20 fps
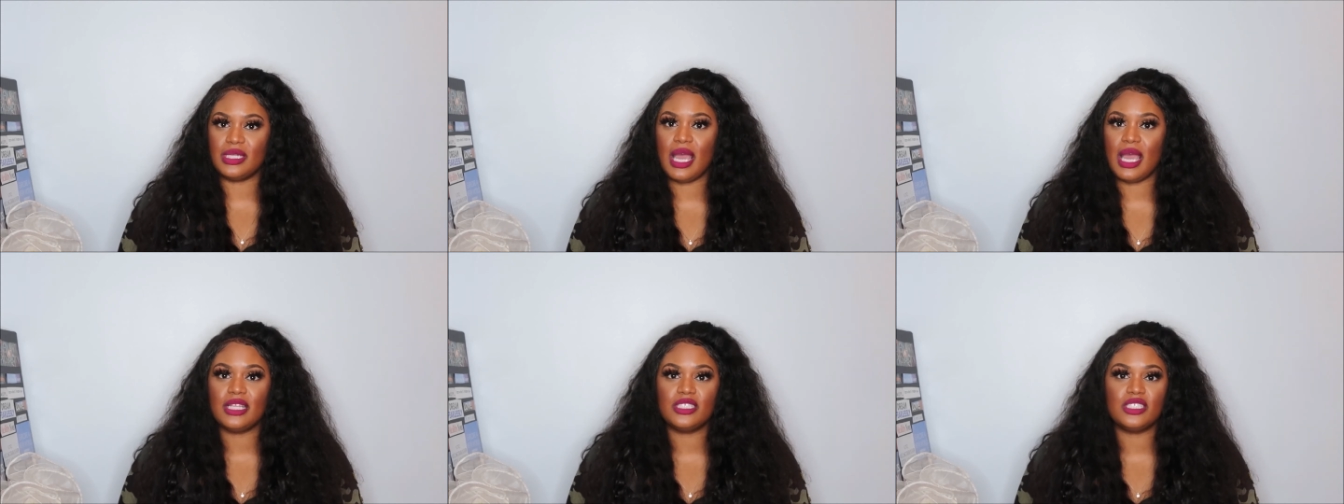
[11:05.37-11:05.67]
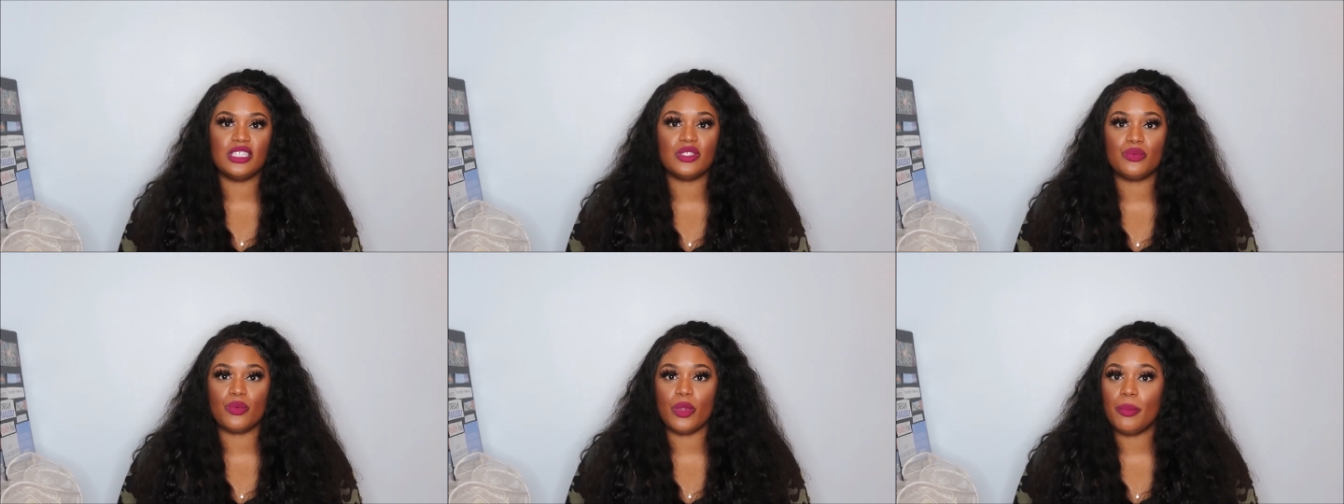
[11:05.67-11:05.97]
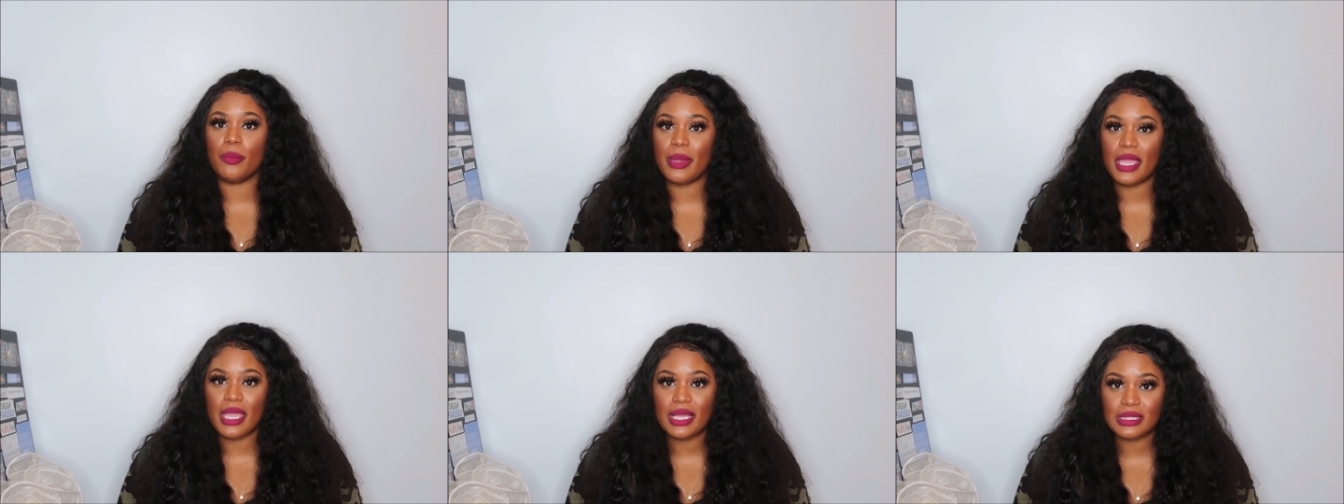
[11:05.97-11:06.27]
not just
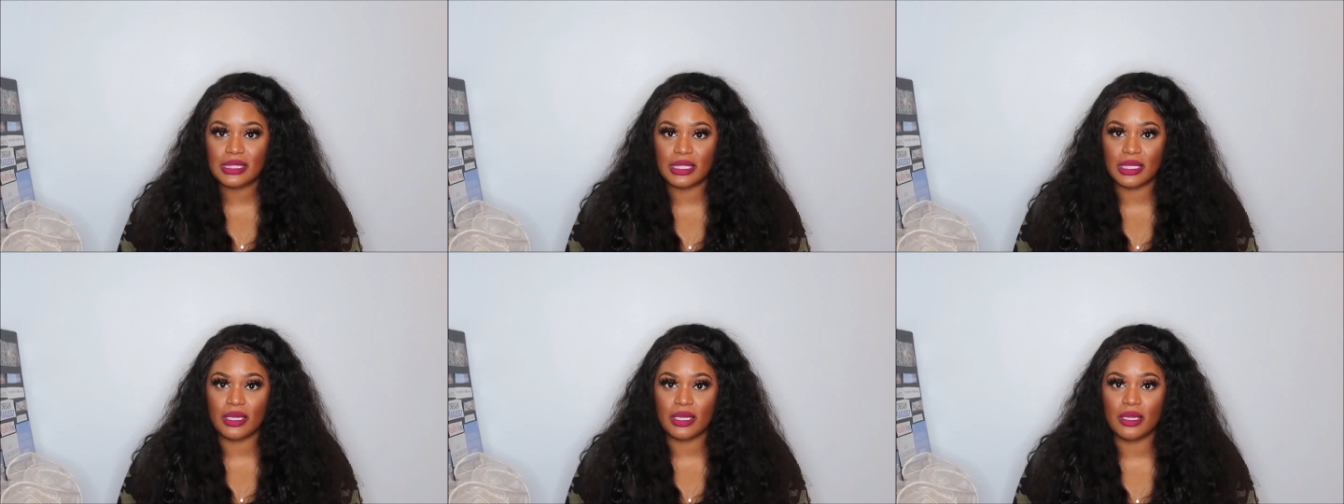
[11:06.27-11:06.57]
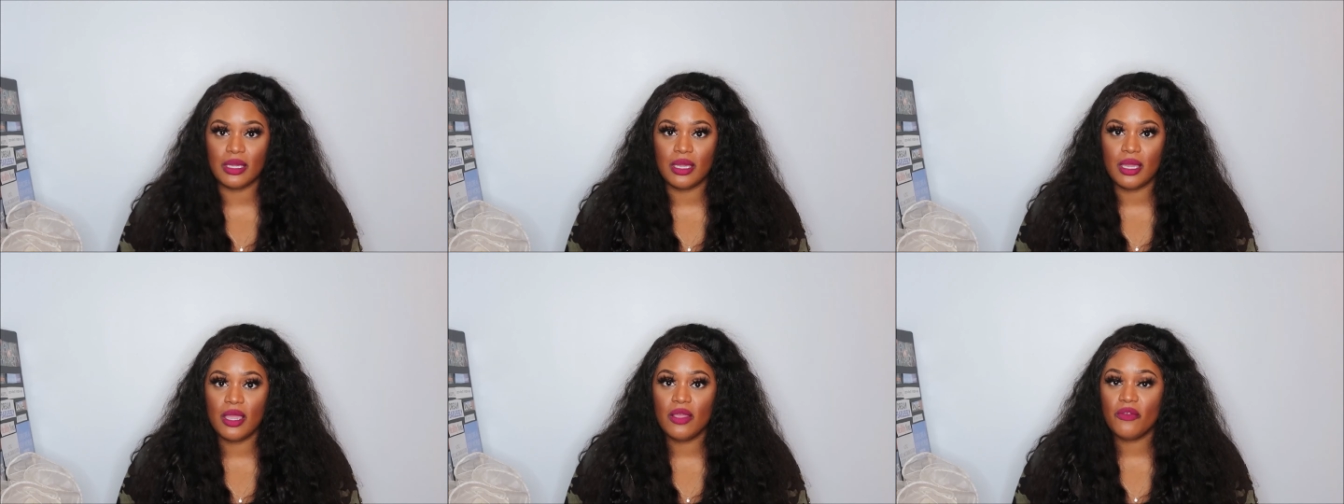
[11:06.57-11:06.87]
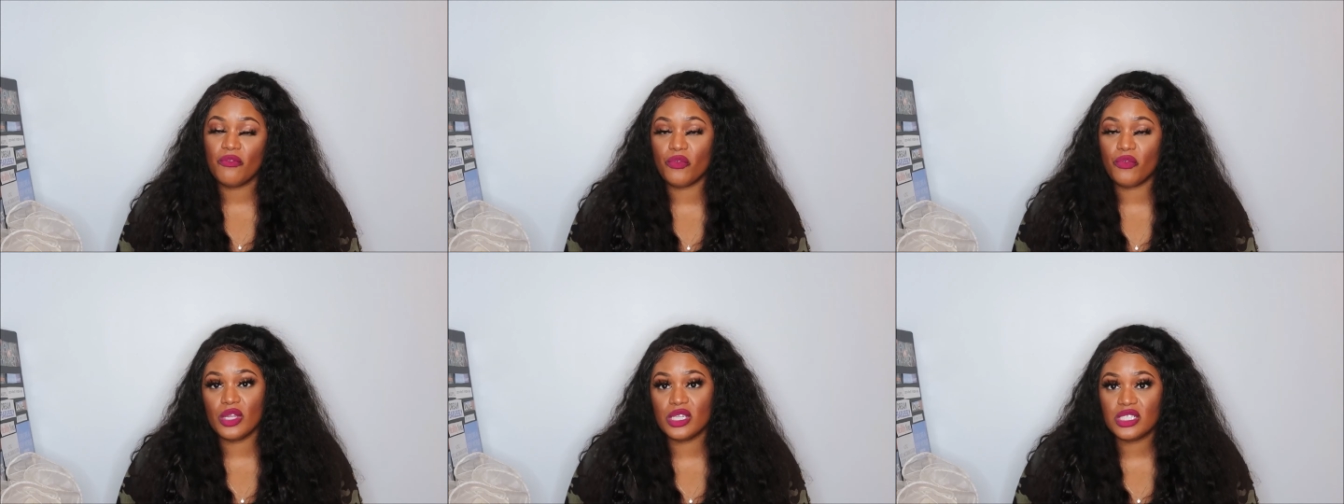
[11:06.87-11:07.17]
romantic.
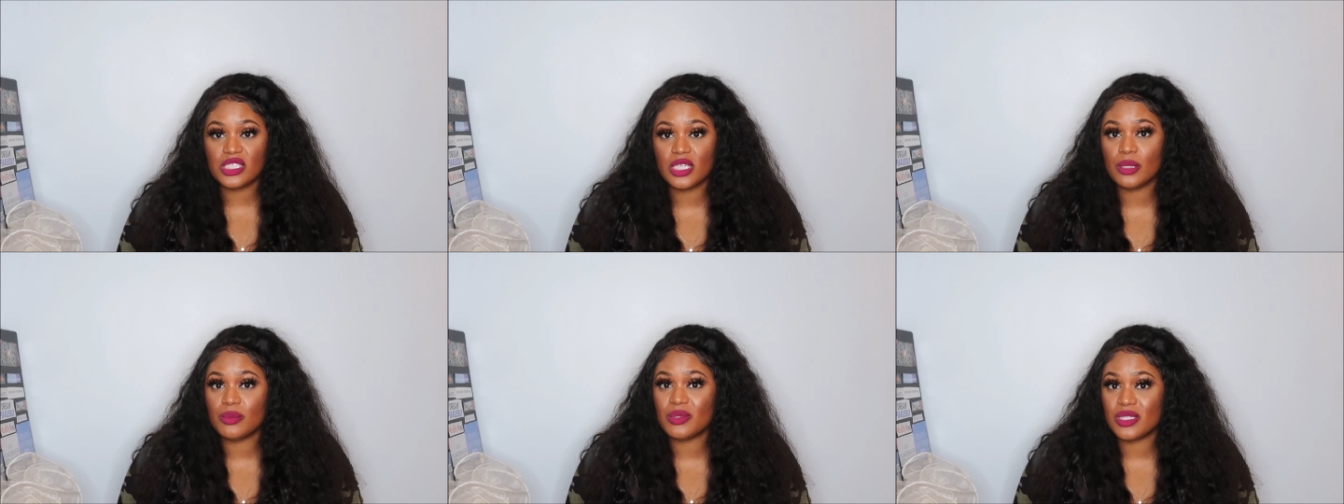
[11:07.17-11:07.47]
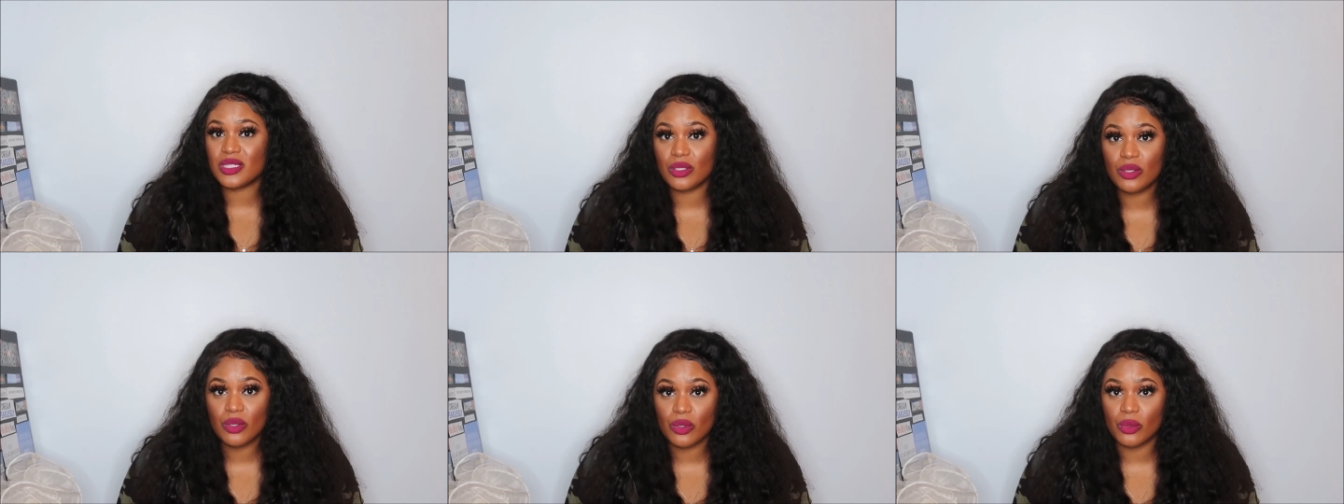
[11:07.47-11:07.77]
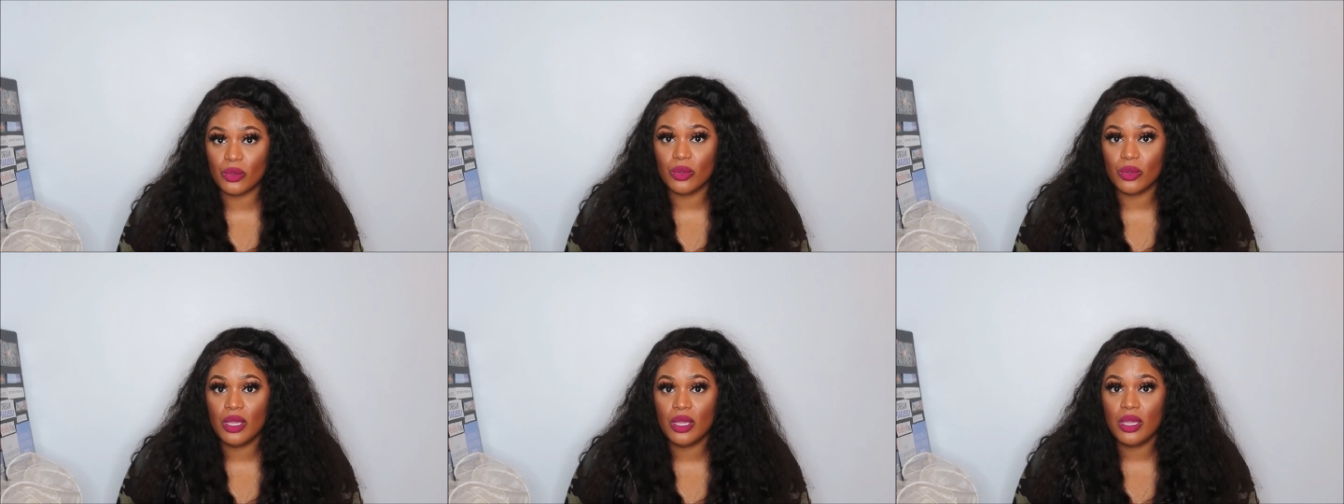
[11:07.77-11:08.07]
Friendships
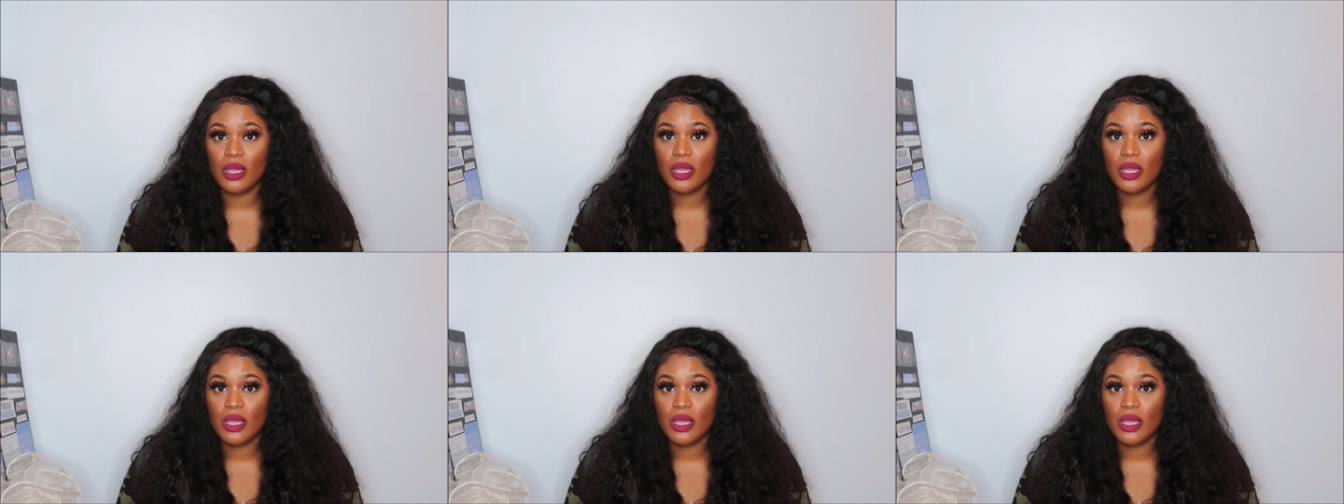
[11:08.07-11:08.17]
too.